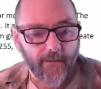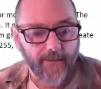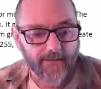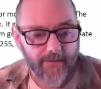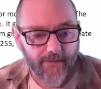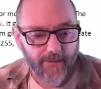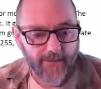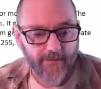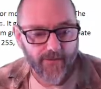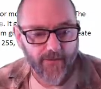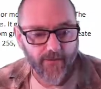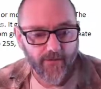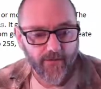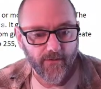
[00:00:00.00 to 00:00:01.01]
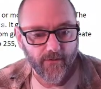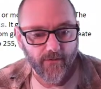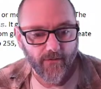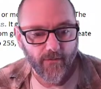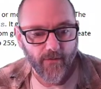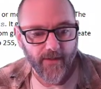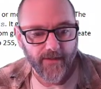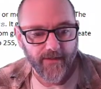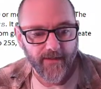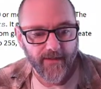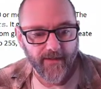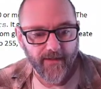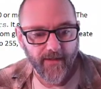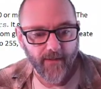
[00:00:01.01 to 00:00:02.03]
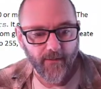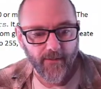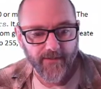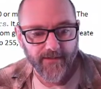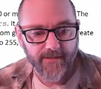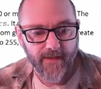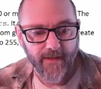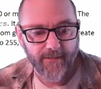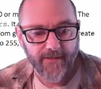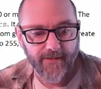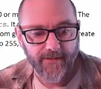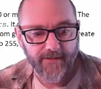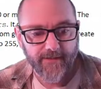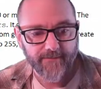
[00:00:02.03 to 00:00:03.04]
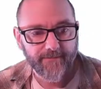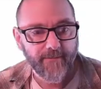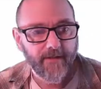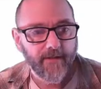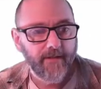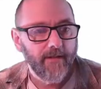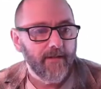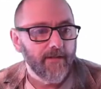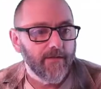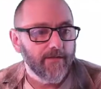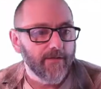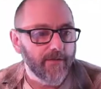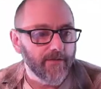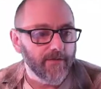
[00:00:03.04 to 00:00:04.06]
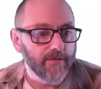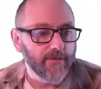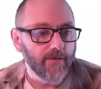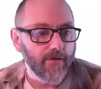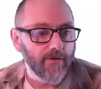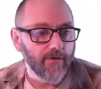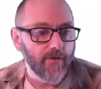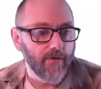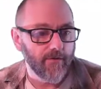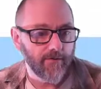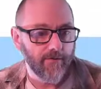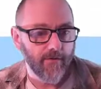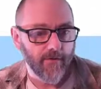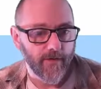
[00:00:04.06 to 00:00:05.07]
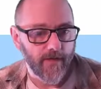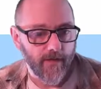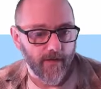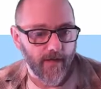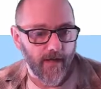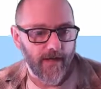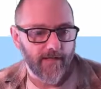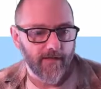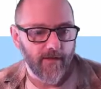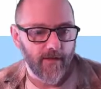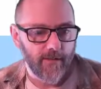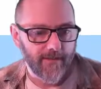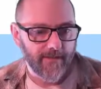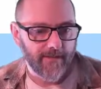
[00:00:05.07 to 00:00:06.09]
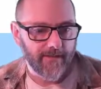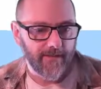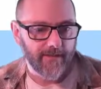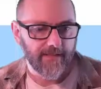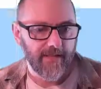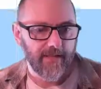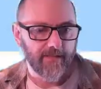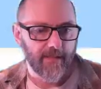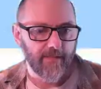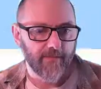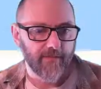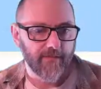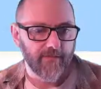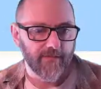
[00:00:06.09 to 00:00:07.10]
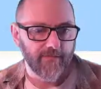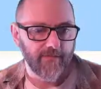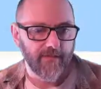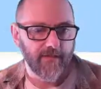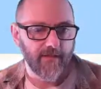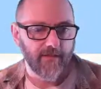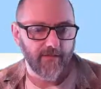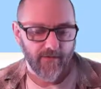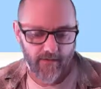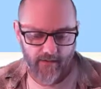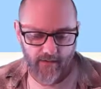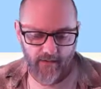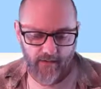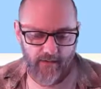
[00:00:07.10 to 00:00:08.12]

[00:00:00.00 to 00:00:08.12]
So let me show you what the assignment is. So there's starter code for it here. I had commented this out in a previous video